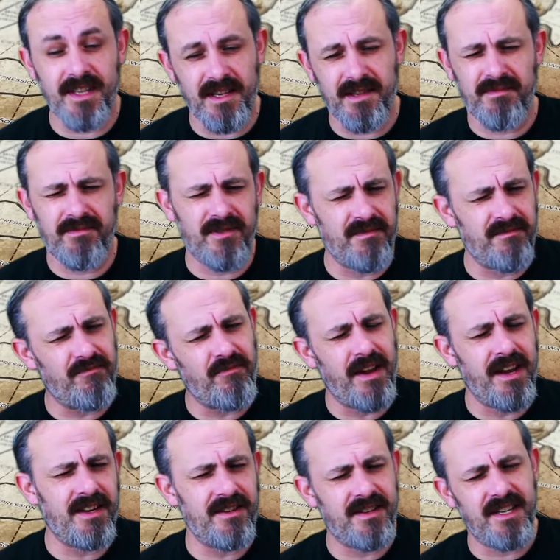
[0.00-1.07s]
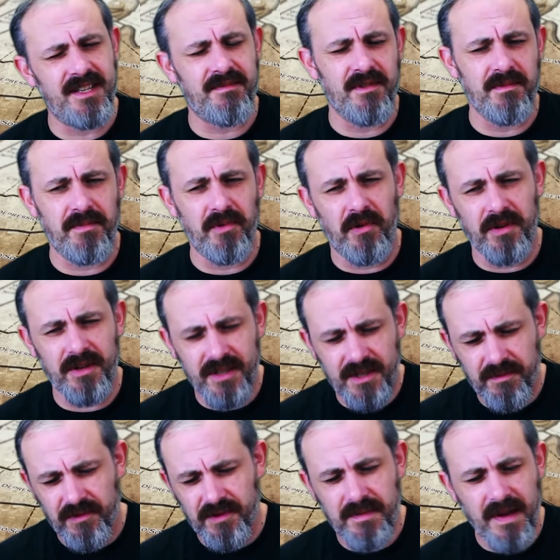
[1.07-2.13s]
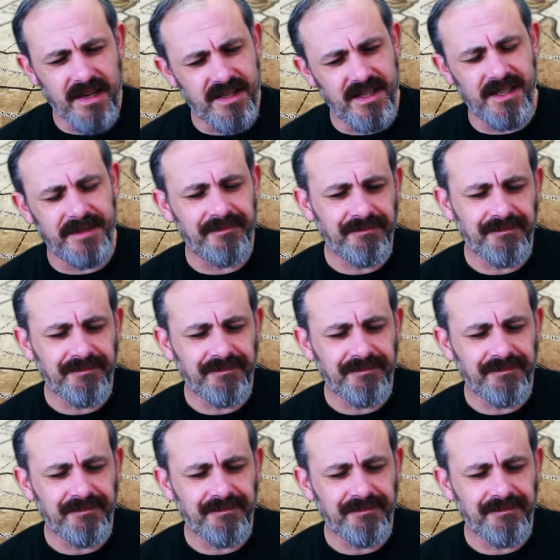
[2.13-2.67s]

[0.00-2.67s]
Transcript: There's some weirdities with the board and small spaces.